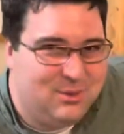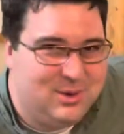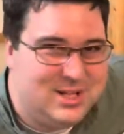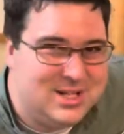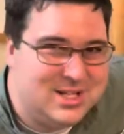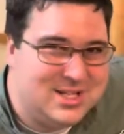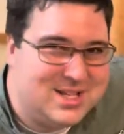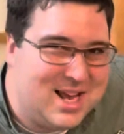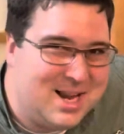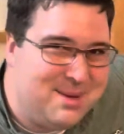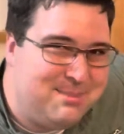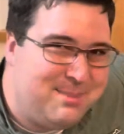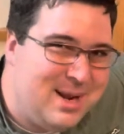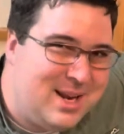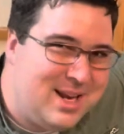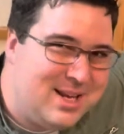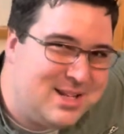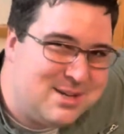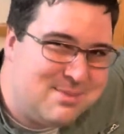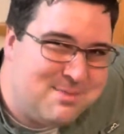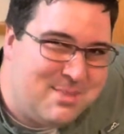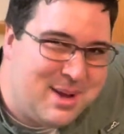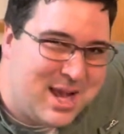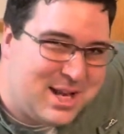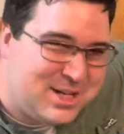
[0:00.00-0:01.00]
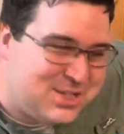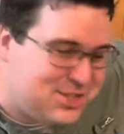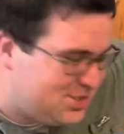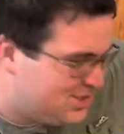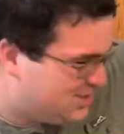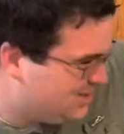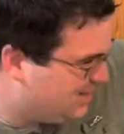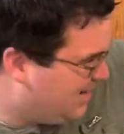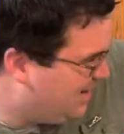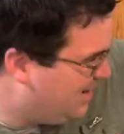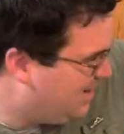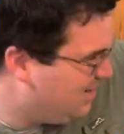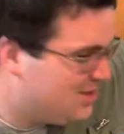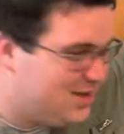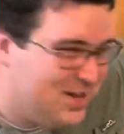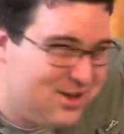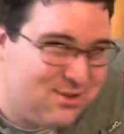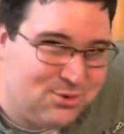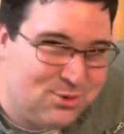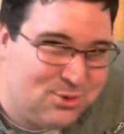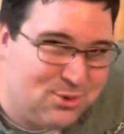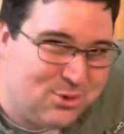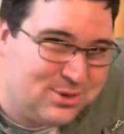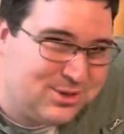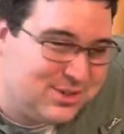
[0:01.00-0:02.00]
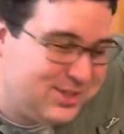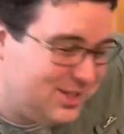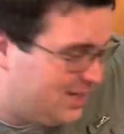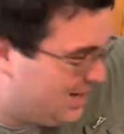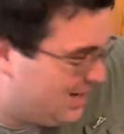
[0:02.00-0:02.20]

we just kind of made it to match uh, the other doors in the